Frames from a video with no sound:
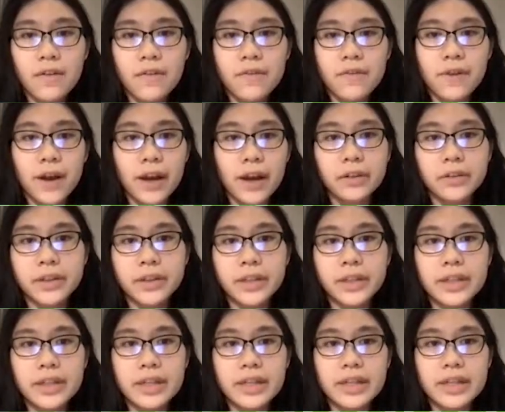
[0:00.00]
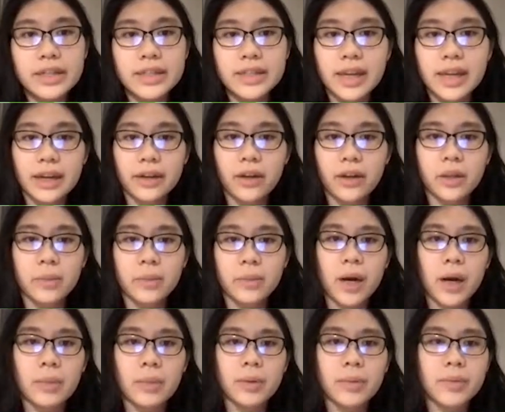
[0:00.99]
Finally, deciding on a
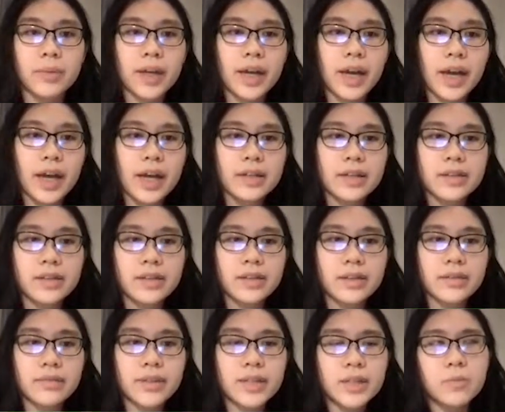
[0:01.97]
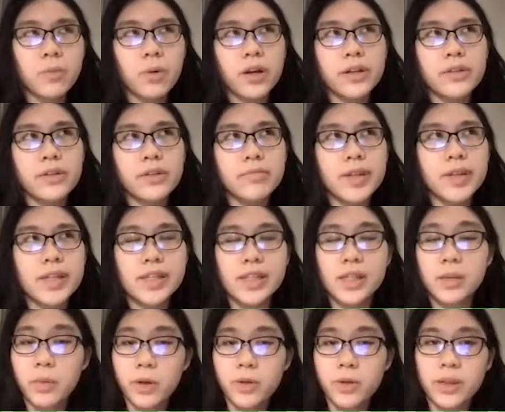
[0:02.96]
problem. And this part is
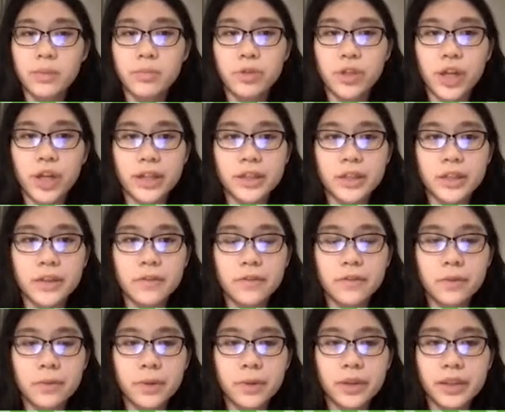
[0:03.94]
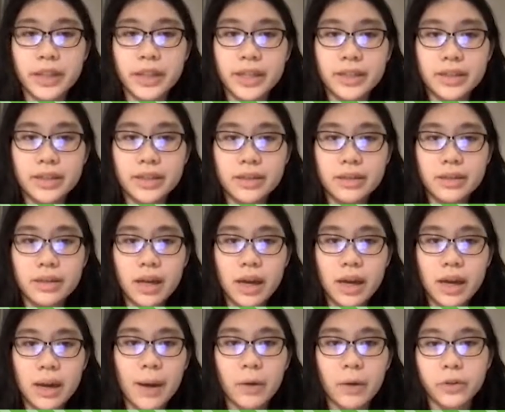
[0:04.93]
the most subjective. Really, it's
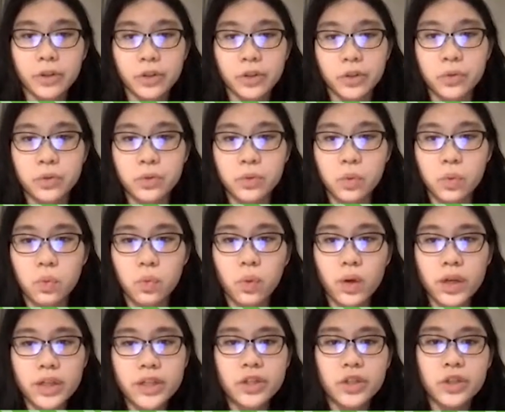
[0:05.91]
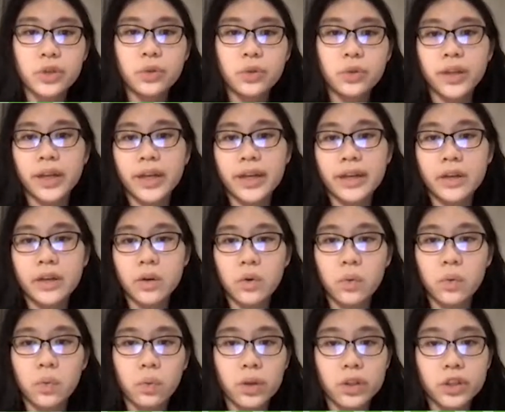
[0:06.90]
about you. What do you like?
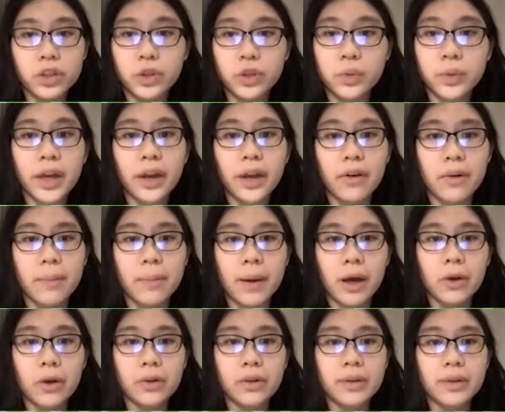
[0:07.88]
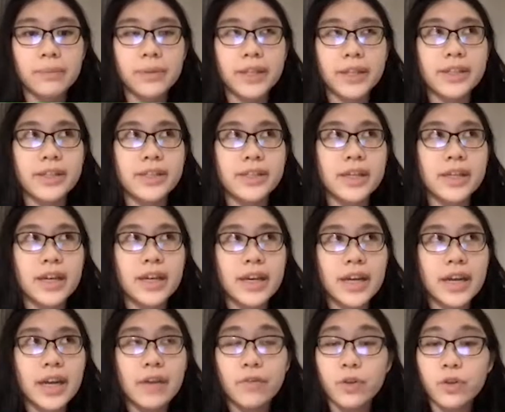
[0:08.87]
What do you care about? Because
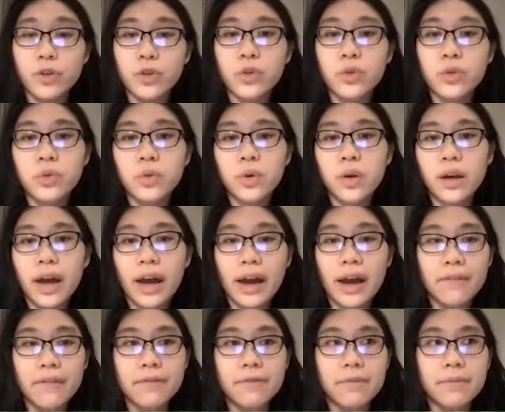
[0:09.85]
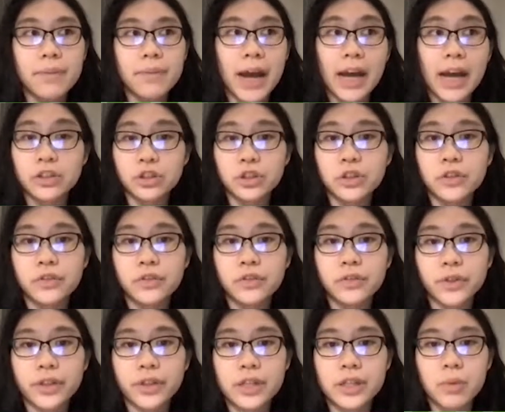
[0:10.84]
if you do have passion
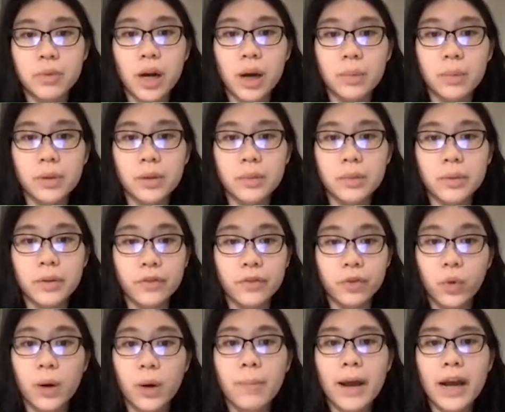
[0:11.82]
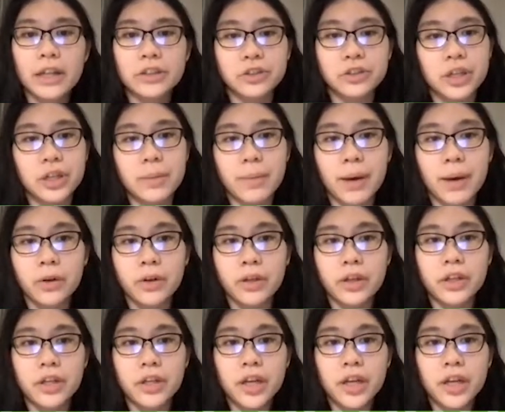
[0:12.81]
for this problem, if you are passionate about it,